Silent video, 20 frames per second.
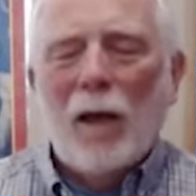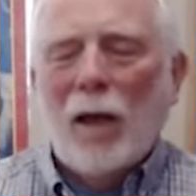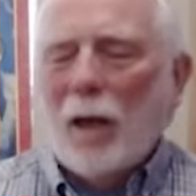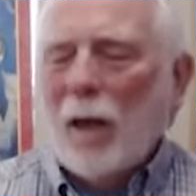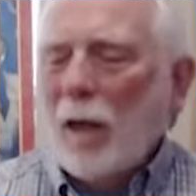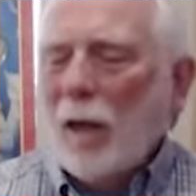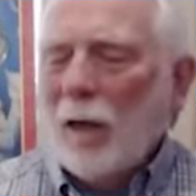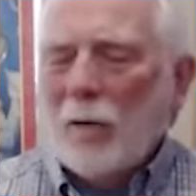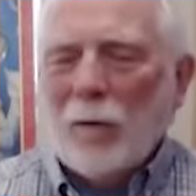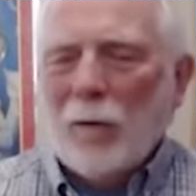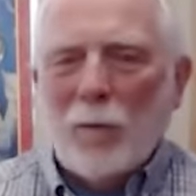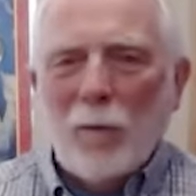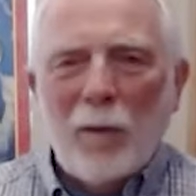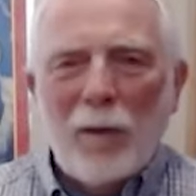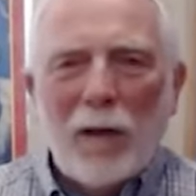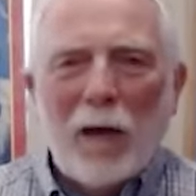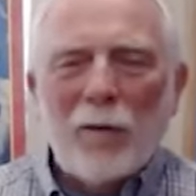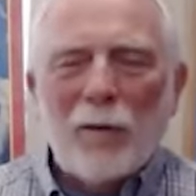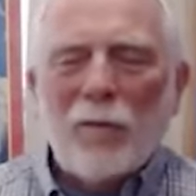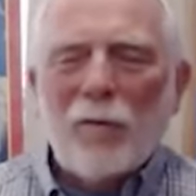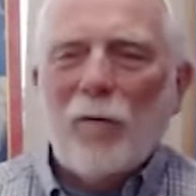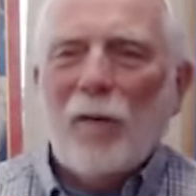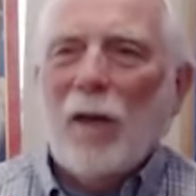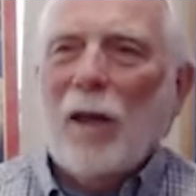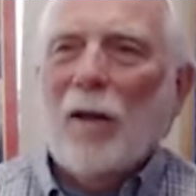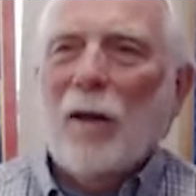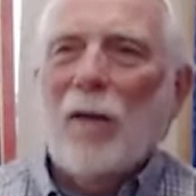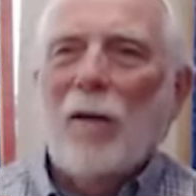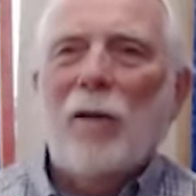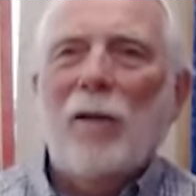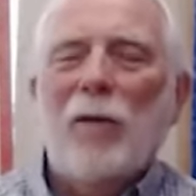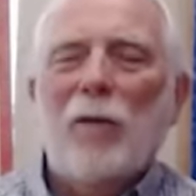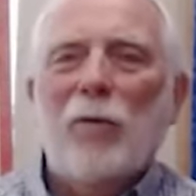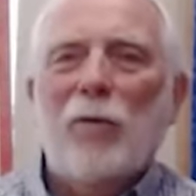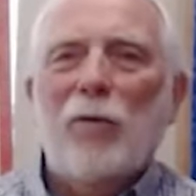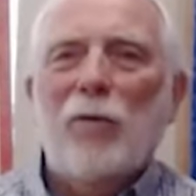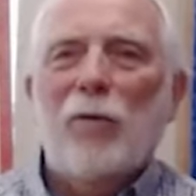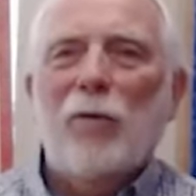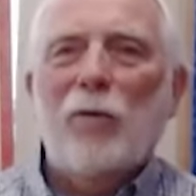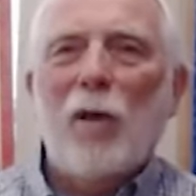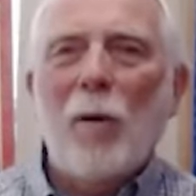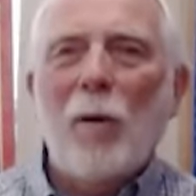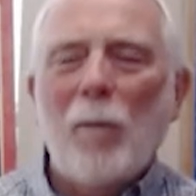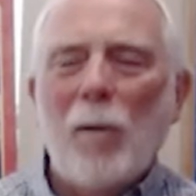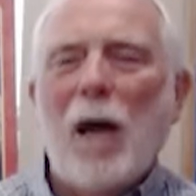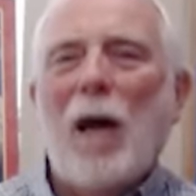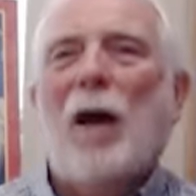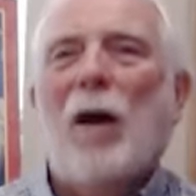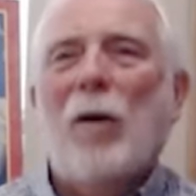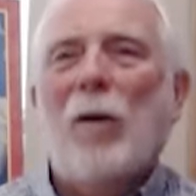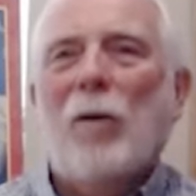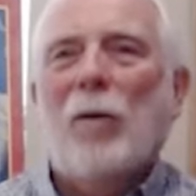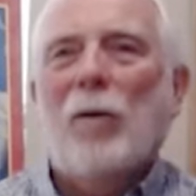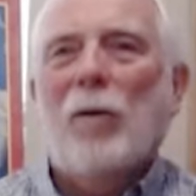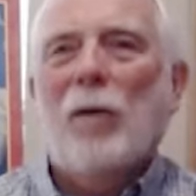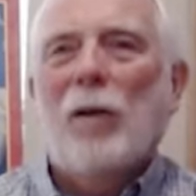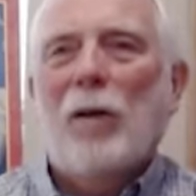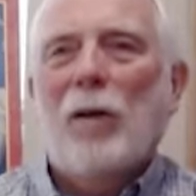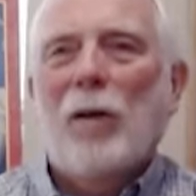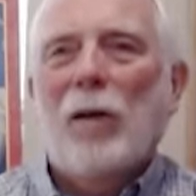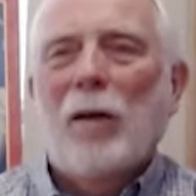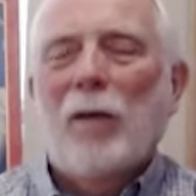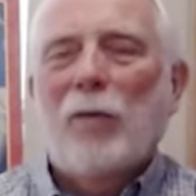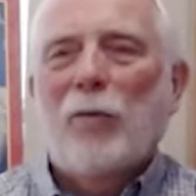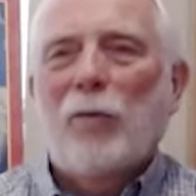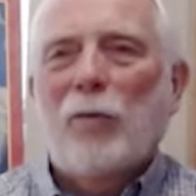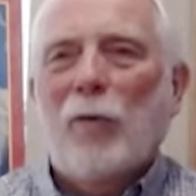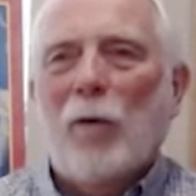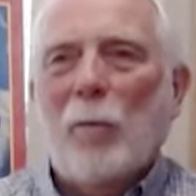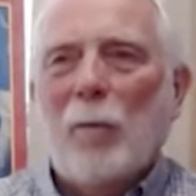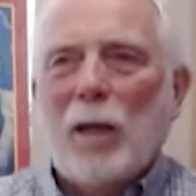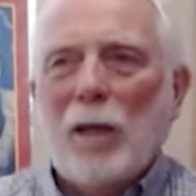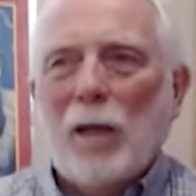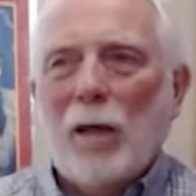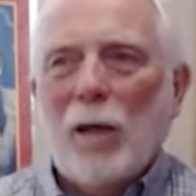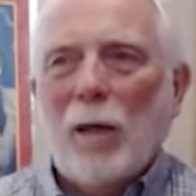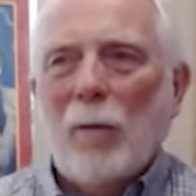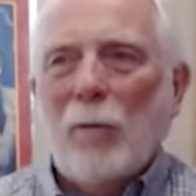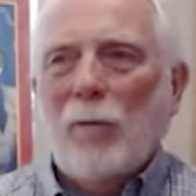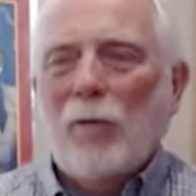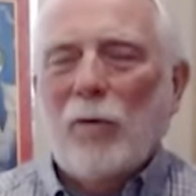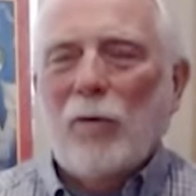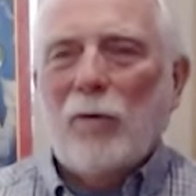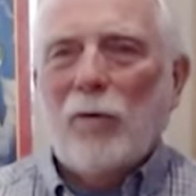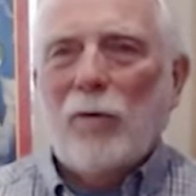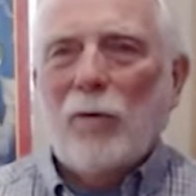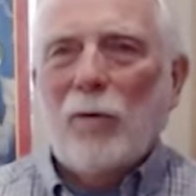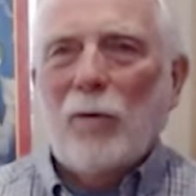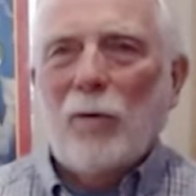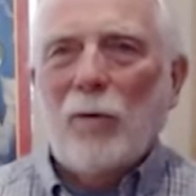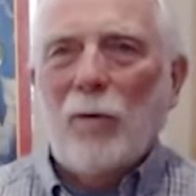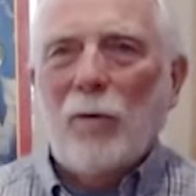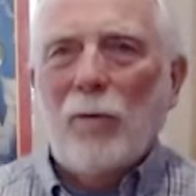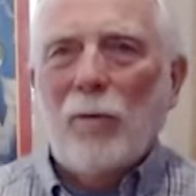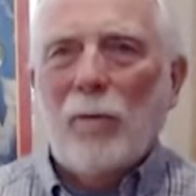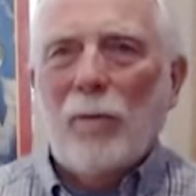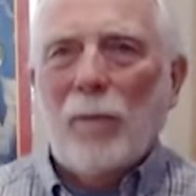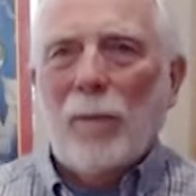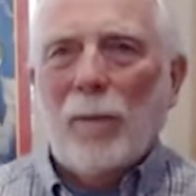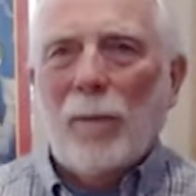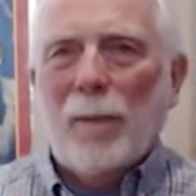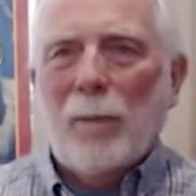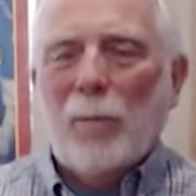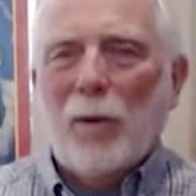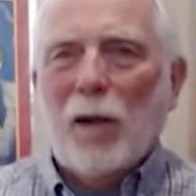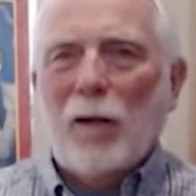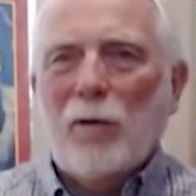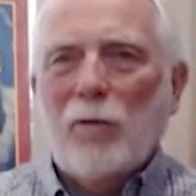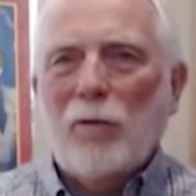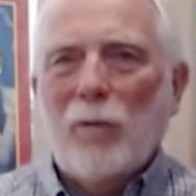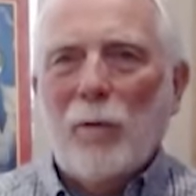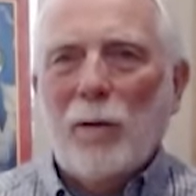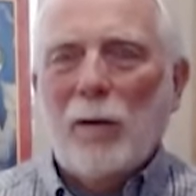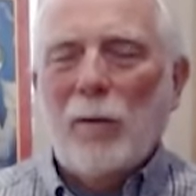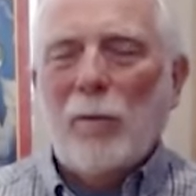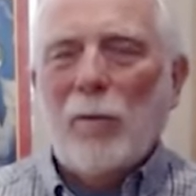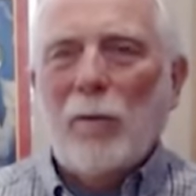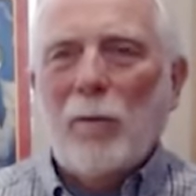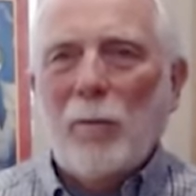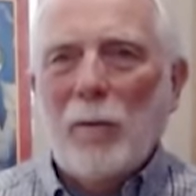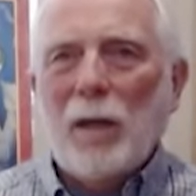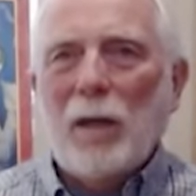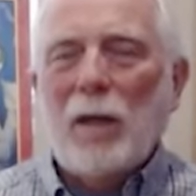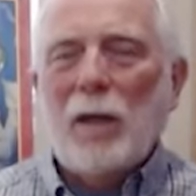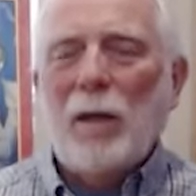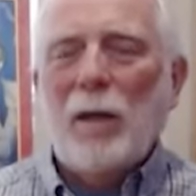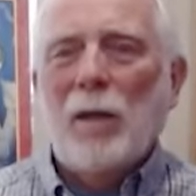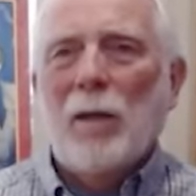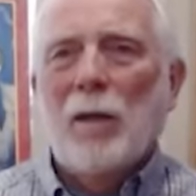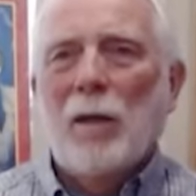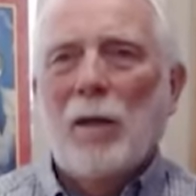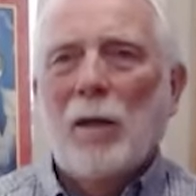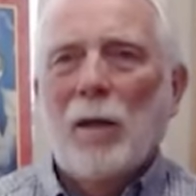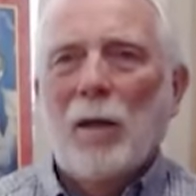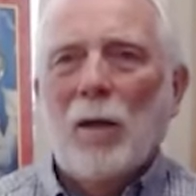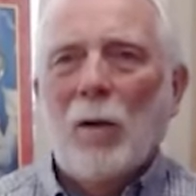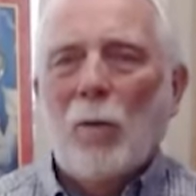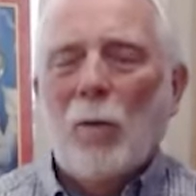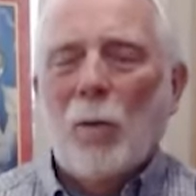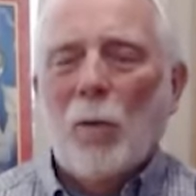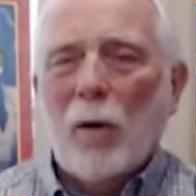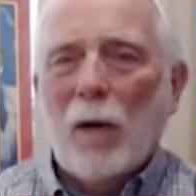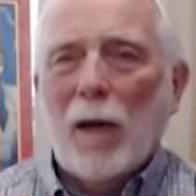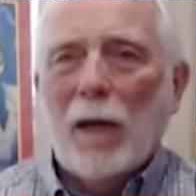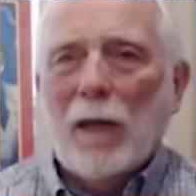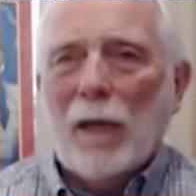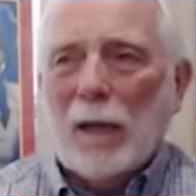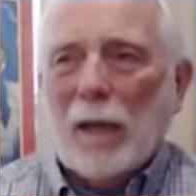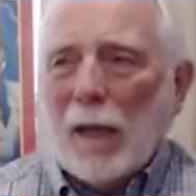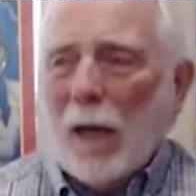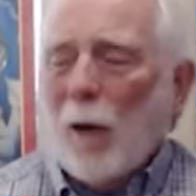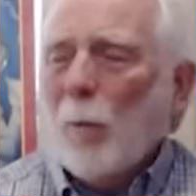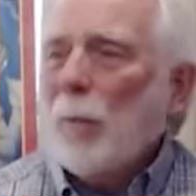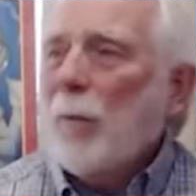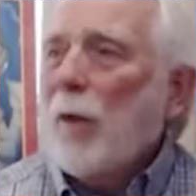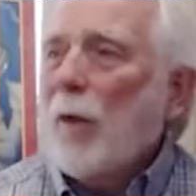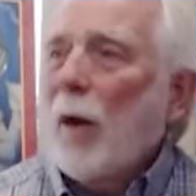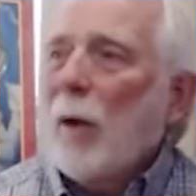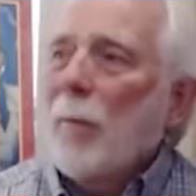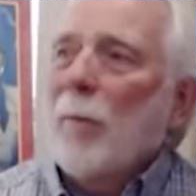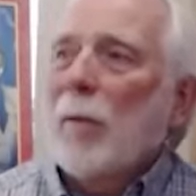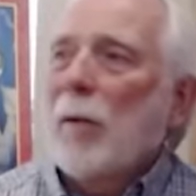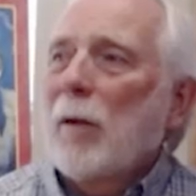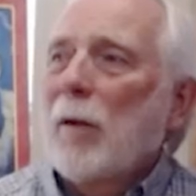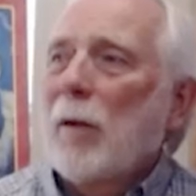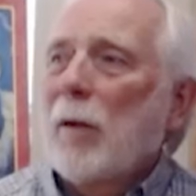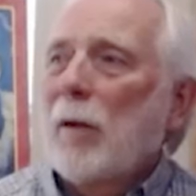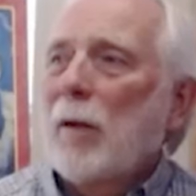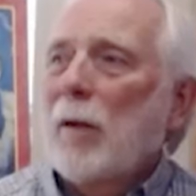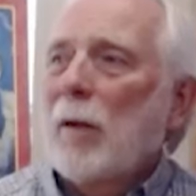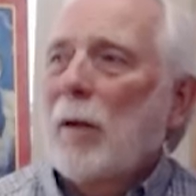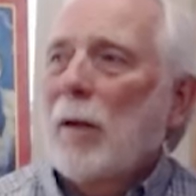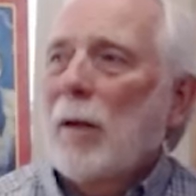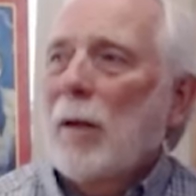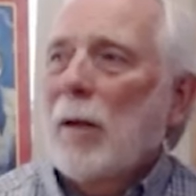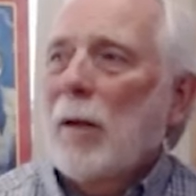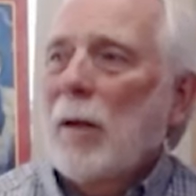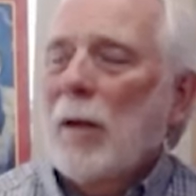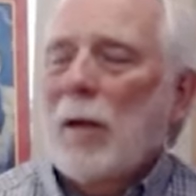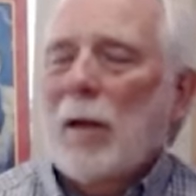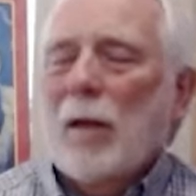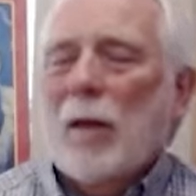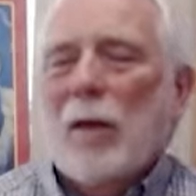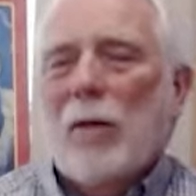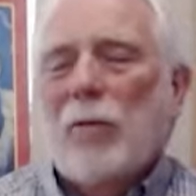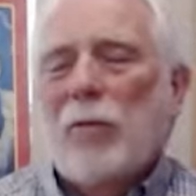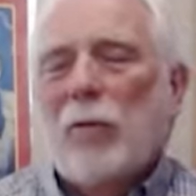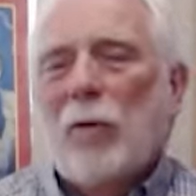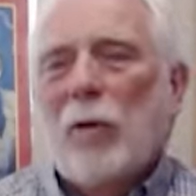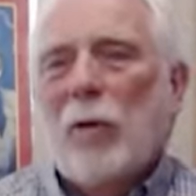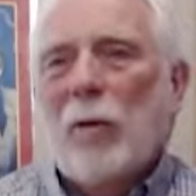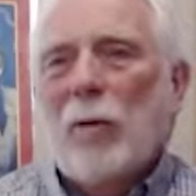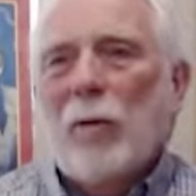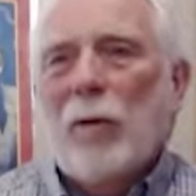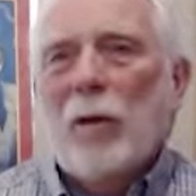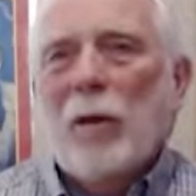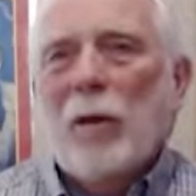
And without fail, somehow, somebody comes into proximity with me where I can help them. So